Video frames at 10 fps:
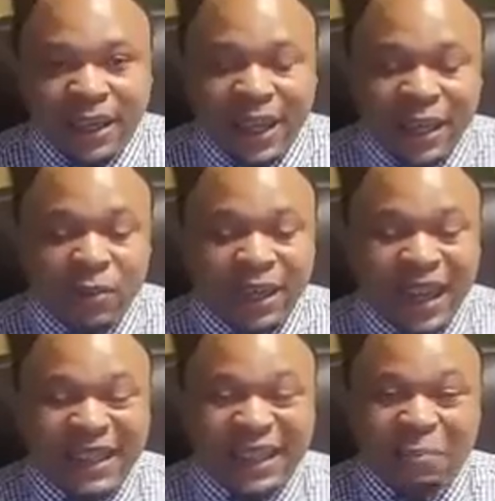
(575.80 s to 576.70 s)
and you can
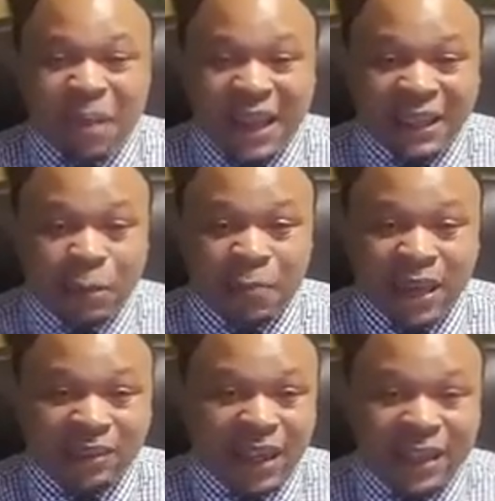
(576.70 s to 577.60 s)
actually manage and
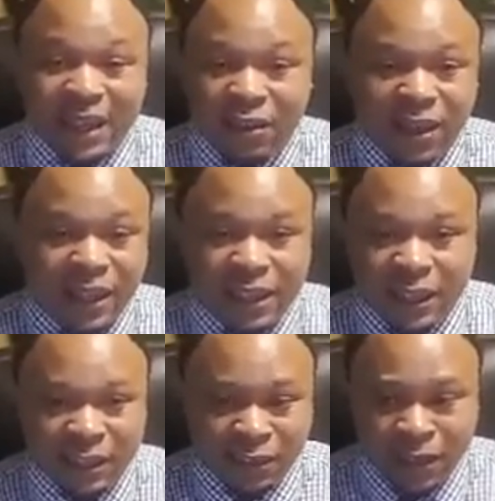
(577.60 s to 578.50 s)
maintain that credit
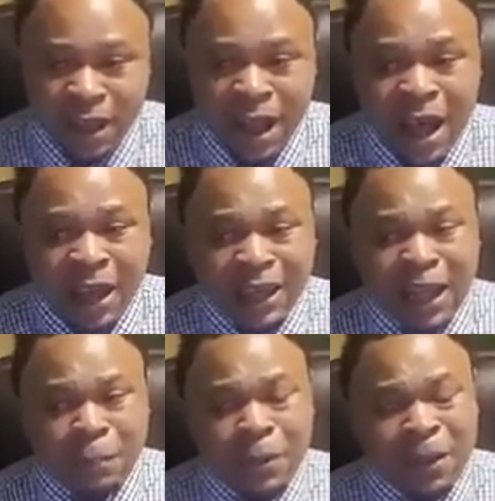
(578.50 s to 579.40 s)
history. A lot
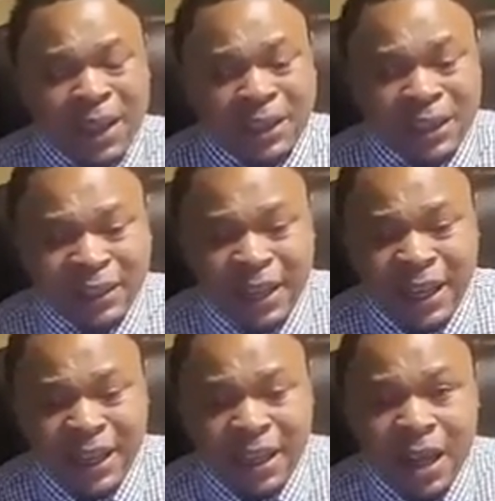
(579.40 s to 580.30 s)
of people actually
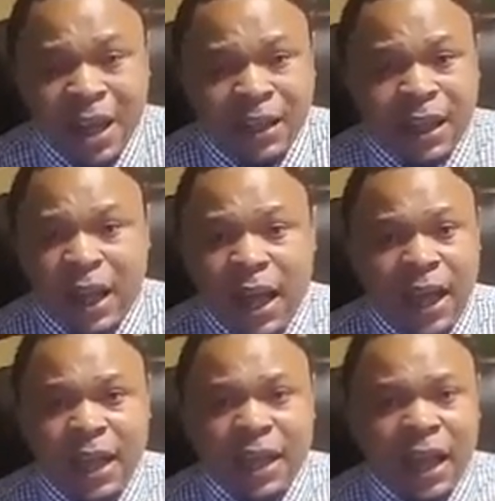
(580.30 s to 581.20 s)
think that,
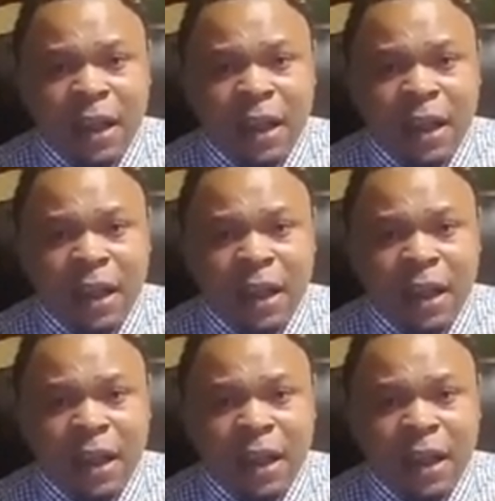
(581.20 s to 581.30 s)
hey, I